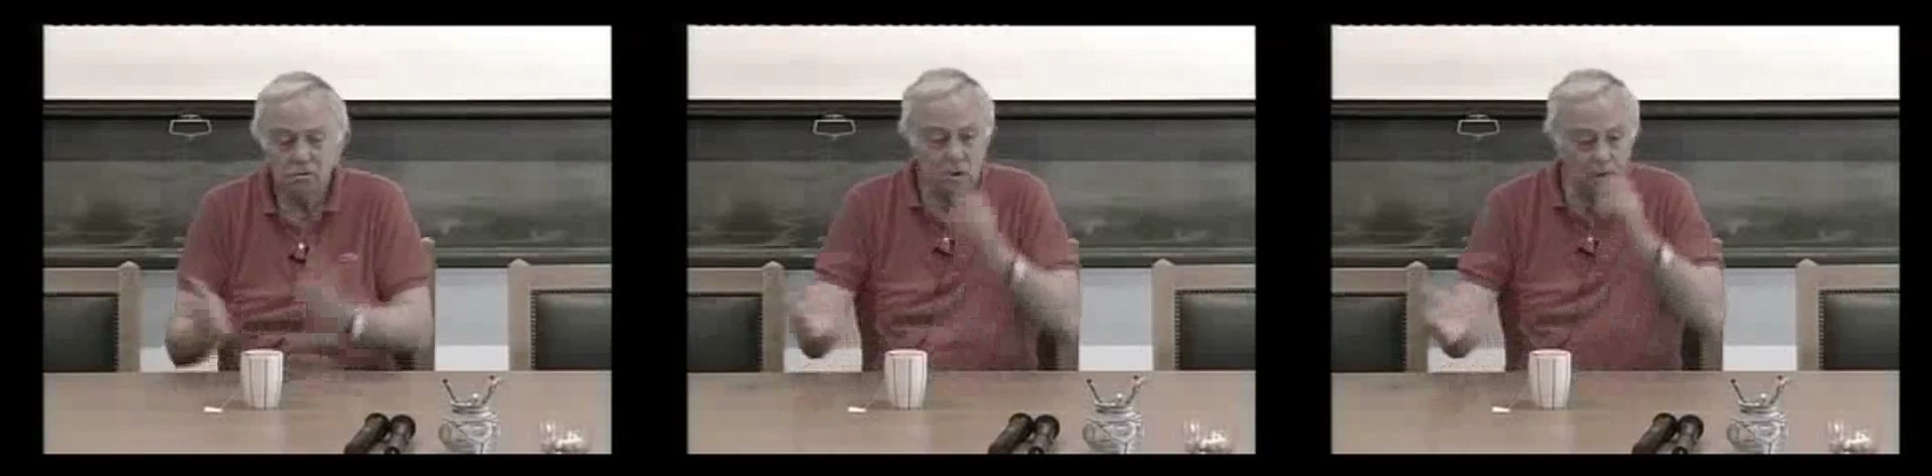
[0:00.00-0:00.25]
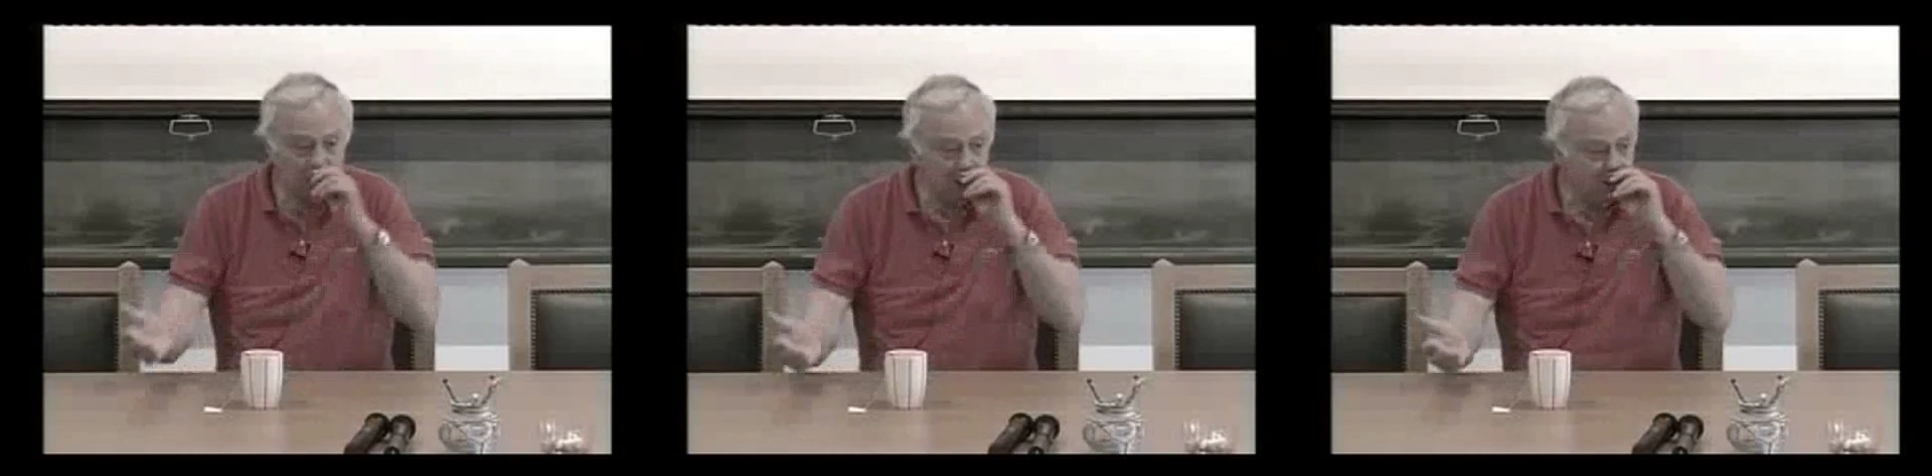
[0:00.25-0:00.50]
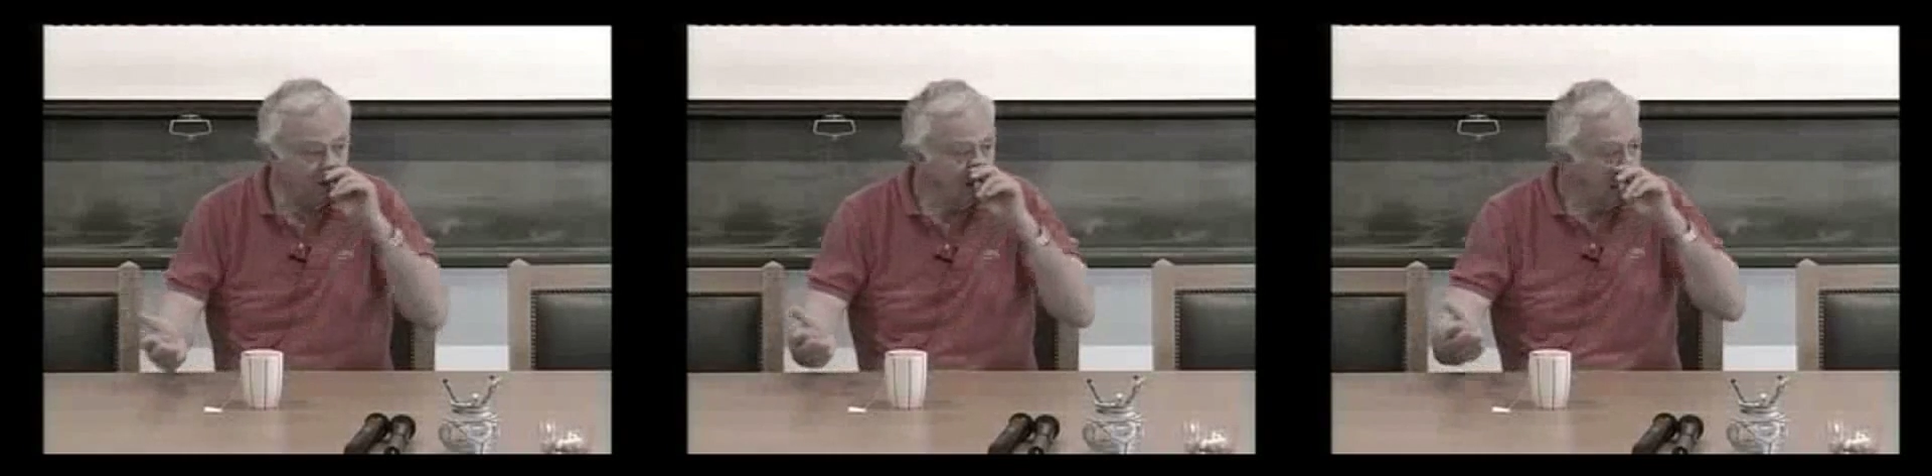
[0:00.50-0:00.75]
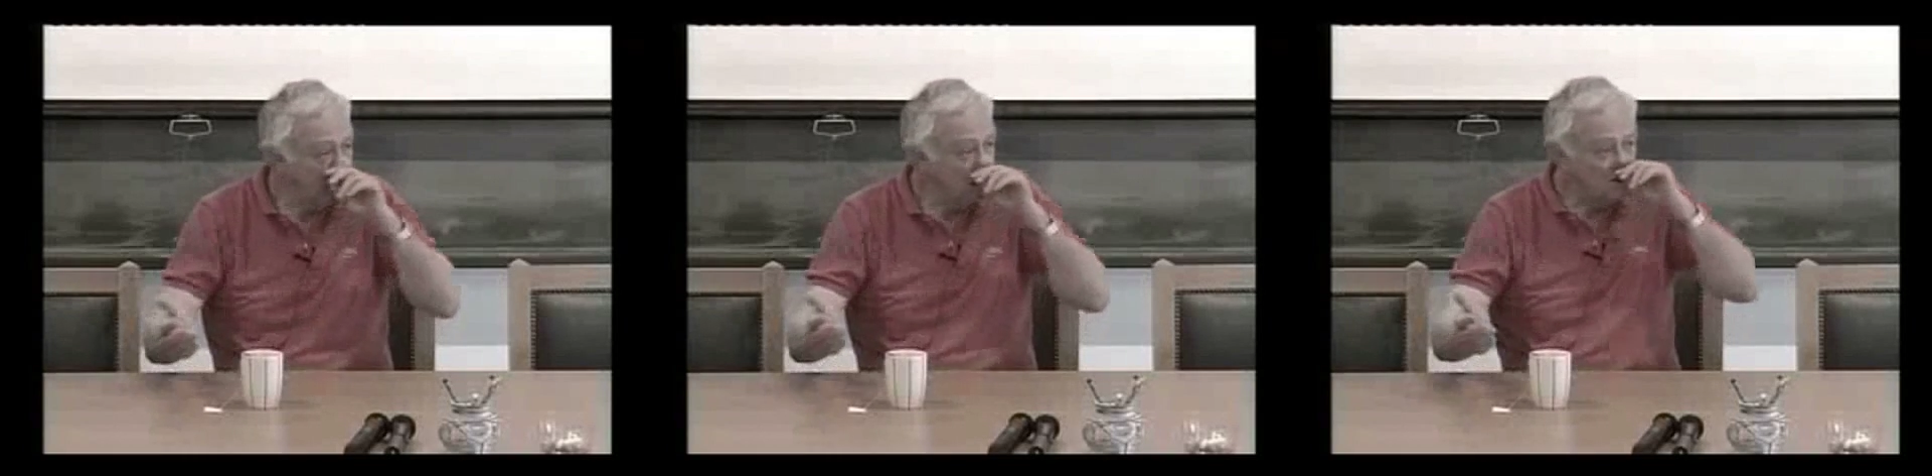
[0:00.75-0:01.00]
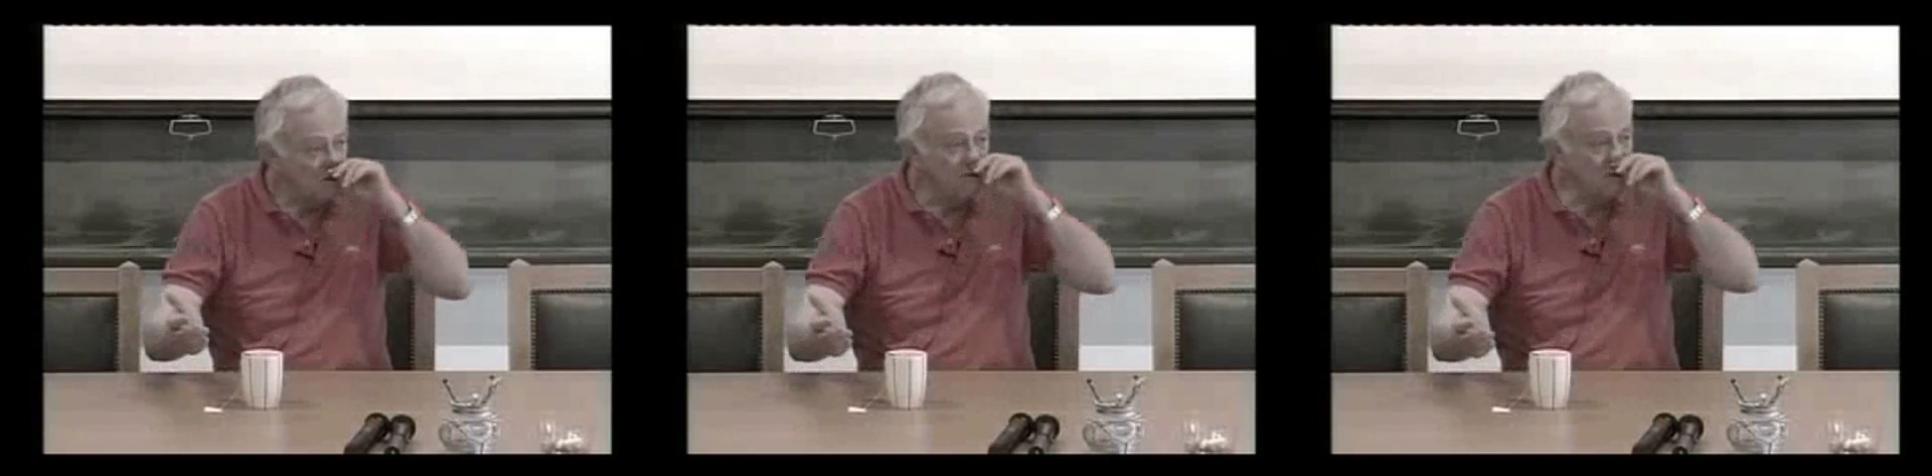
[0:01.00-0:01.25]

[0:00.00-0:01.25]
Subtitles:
only that, you